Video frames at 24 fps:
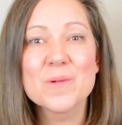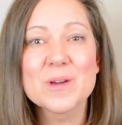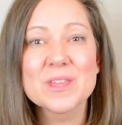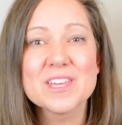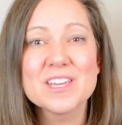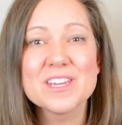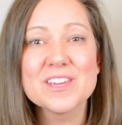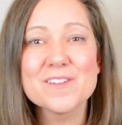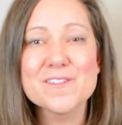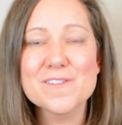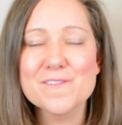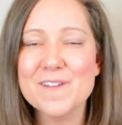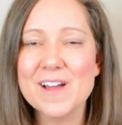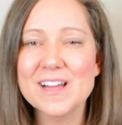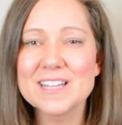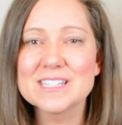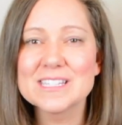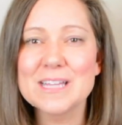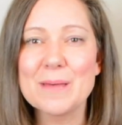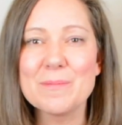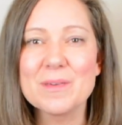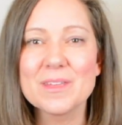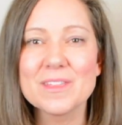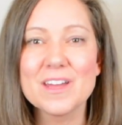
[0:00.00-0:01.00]
We think you'll
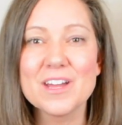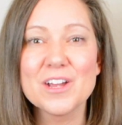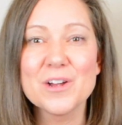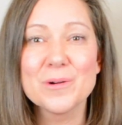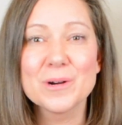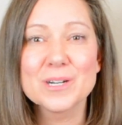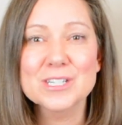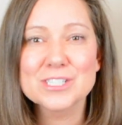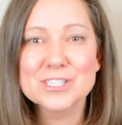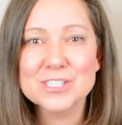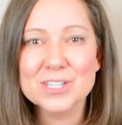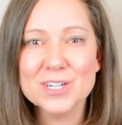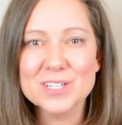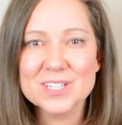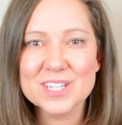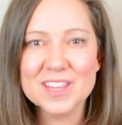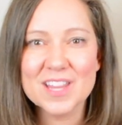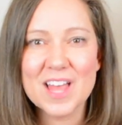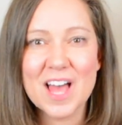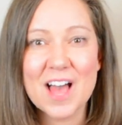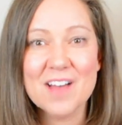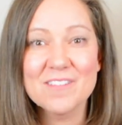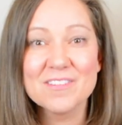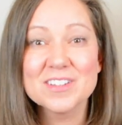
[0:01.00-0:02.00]
find something that you are sure to
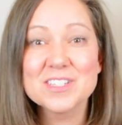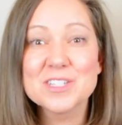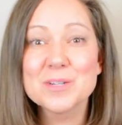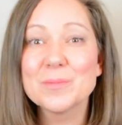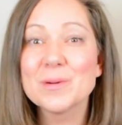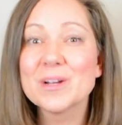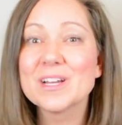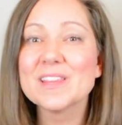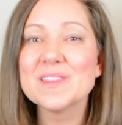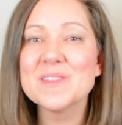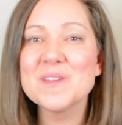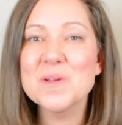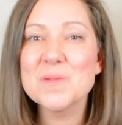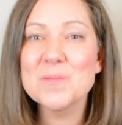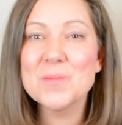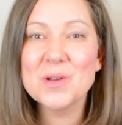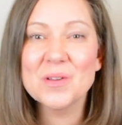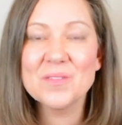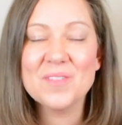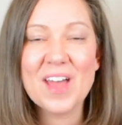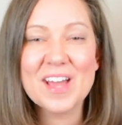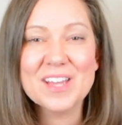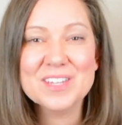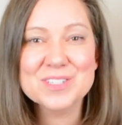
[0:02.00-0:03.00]
love to bring a little
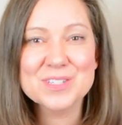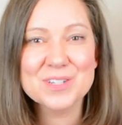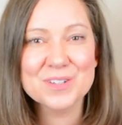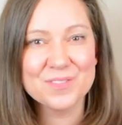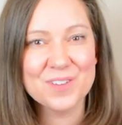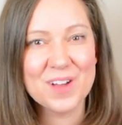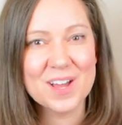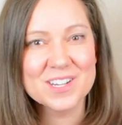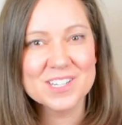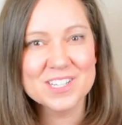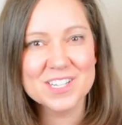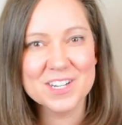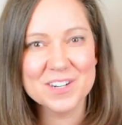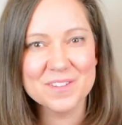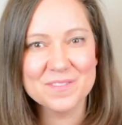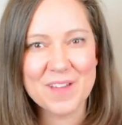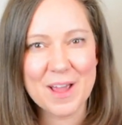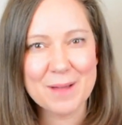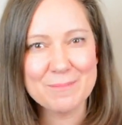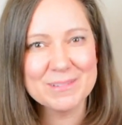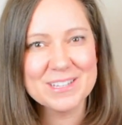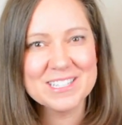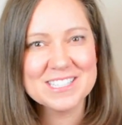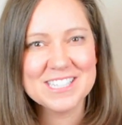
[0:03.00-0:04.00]
bit of extra fun to your
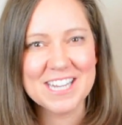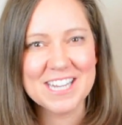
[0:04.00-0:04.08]
family's